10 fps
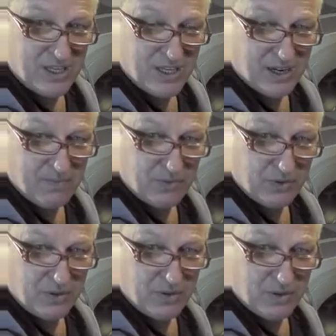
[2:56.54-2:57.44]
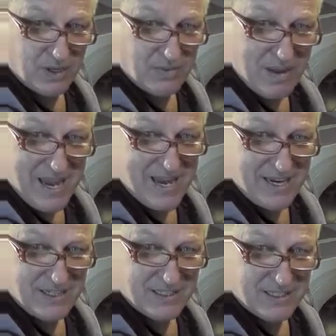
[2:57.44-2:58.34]
the, um, the
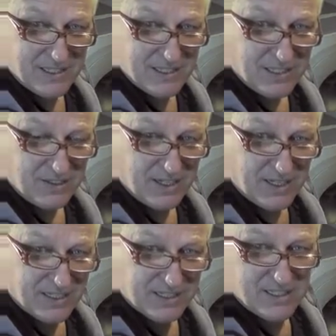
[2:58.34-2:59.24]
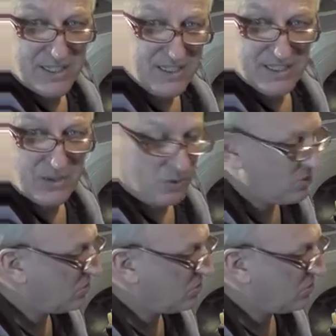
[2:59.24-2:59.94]
means that it sits